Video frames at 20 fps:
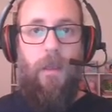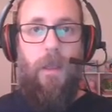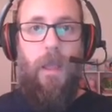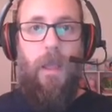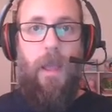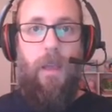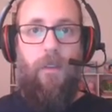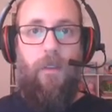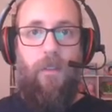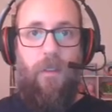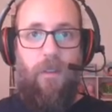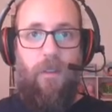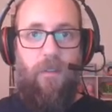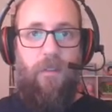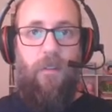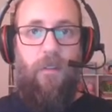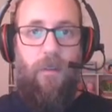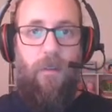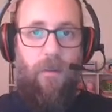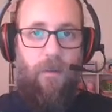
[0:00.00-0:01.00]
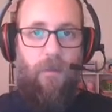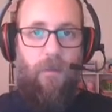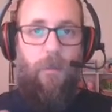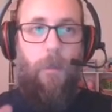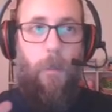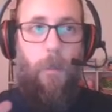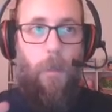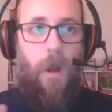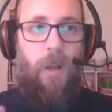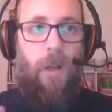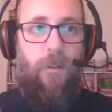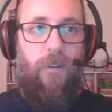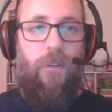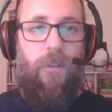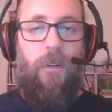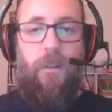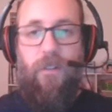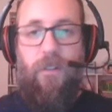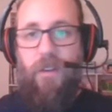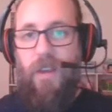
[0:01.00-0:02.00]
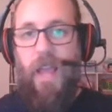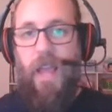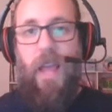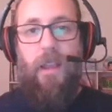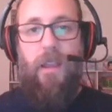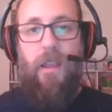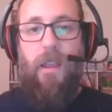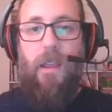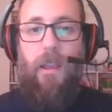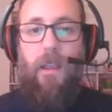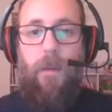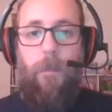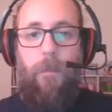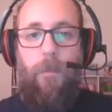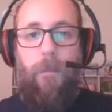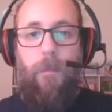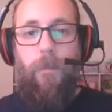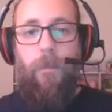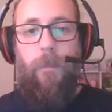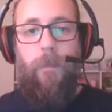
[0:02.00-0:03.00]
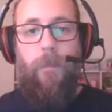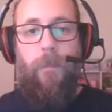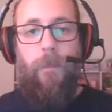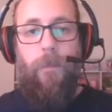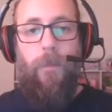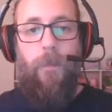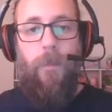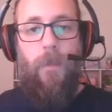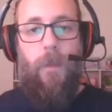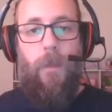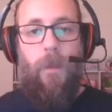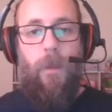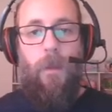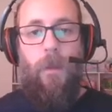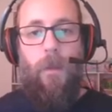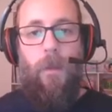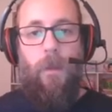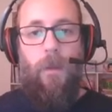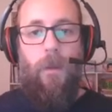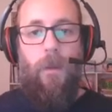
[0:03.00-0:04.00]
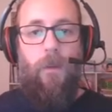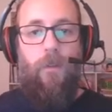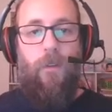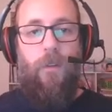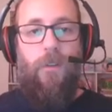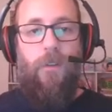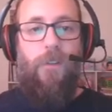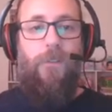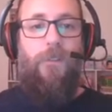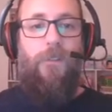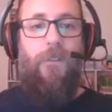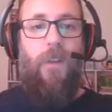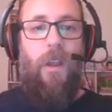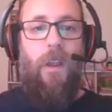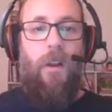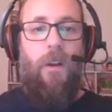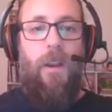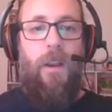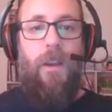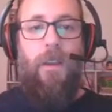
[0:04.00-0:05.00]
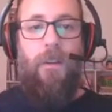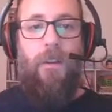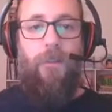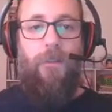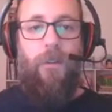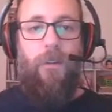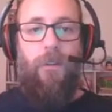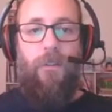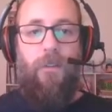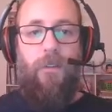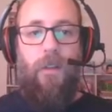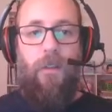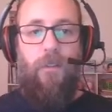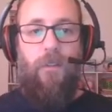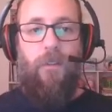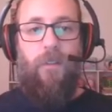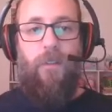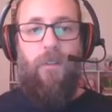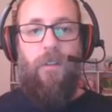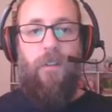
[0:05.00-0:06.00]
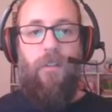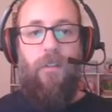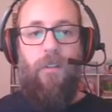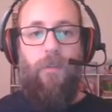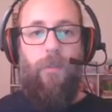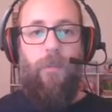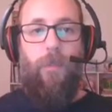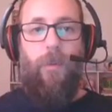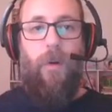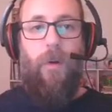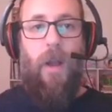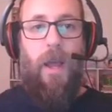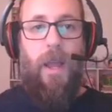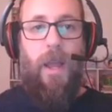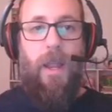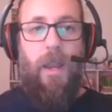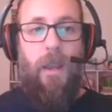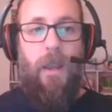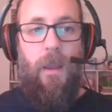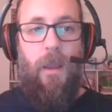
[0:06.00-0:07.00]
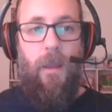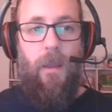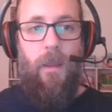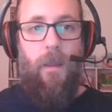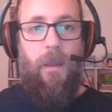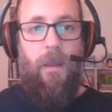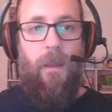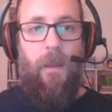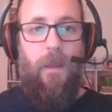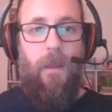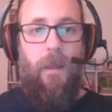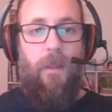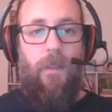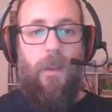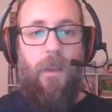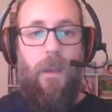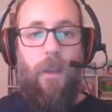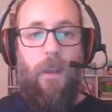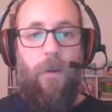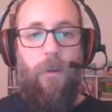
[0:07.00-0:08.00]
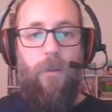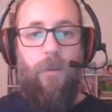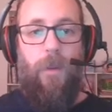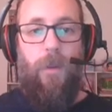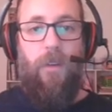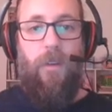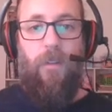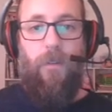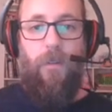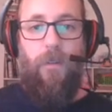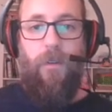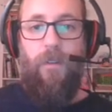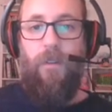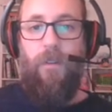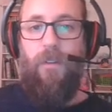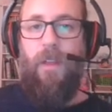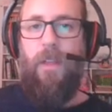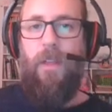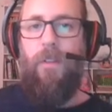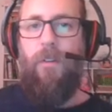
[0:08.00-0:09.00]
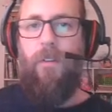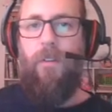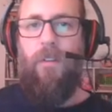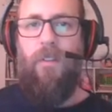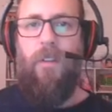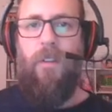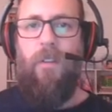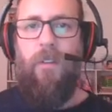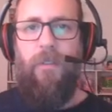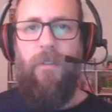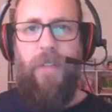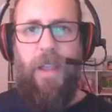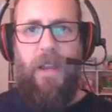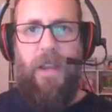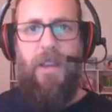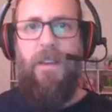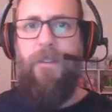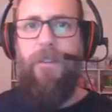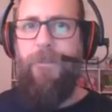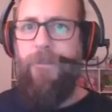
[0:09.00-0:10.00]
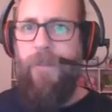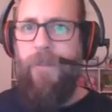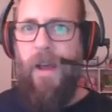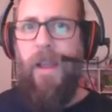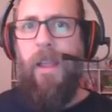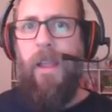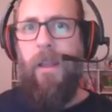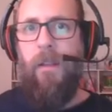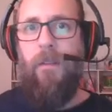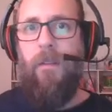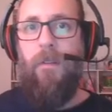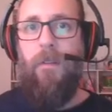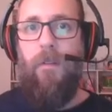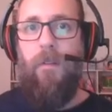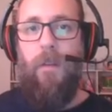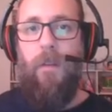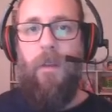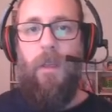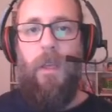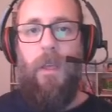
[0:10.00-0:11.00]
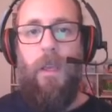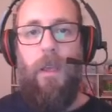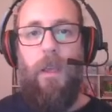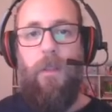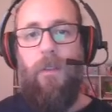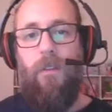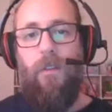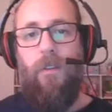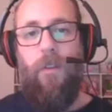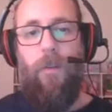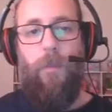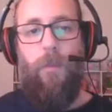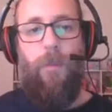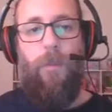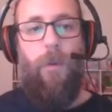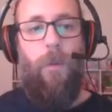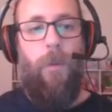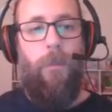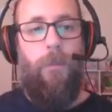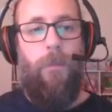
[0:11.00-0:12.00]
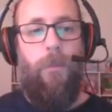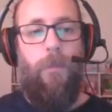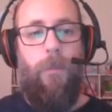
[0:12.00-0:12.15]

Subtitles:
as this monster is attacking him. So there's a very different sense. There's a sense of pride in The Negro Speaks of Rivers, and there's a sense of like defiance in this other poem.